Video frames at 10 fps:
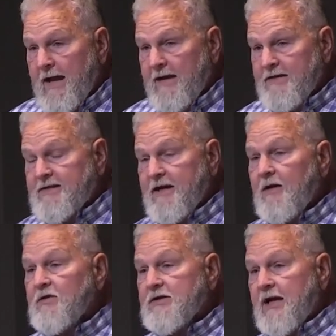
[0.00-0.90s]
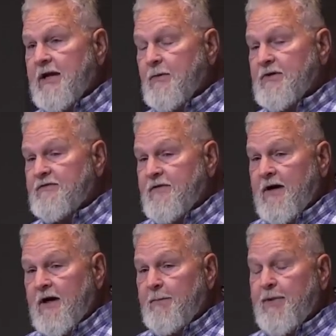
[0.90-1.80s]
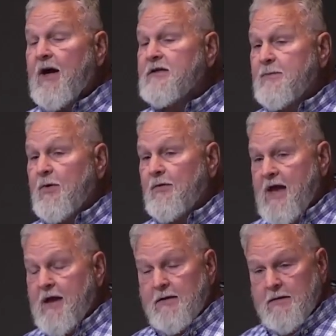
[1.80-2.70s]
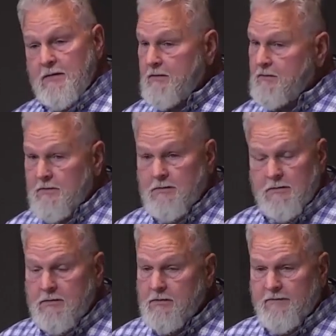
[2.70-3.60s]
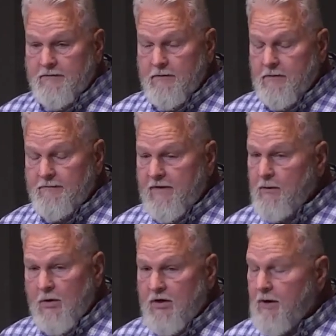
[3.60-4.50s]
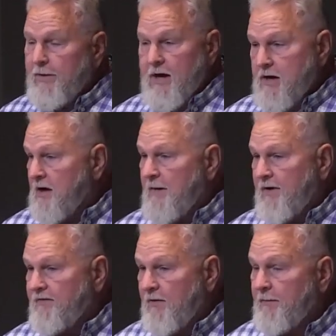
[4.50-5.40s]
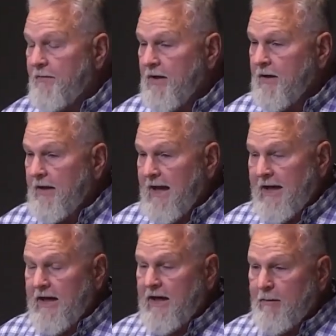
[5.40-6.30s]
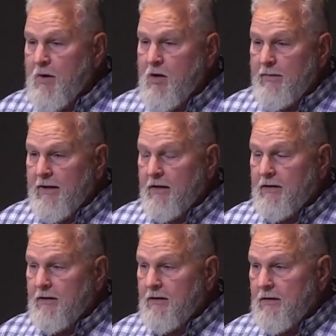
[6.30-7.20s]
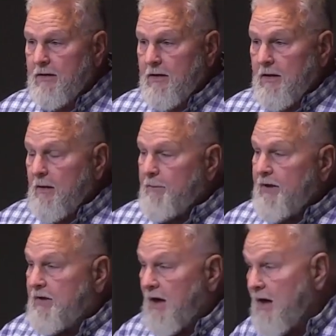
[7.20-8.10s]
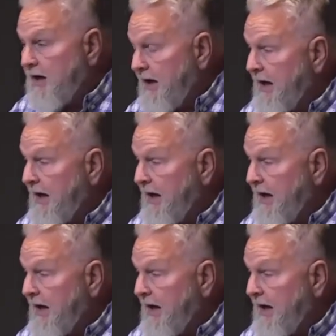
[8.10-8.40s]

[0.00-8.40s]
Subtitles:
And it sounds like it was very possible that Pharaoh could have been on top of them at any moment. But God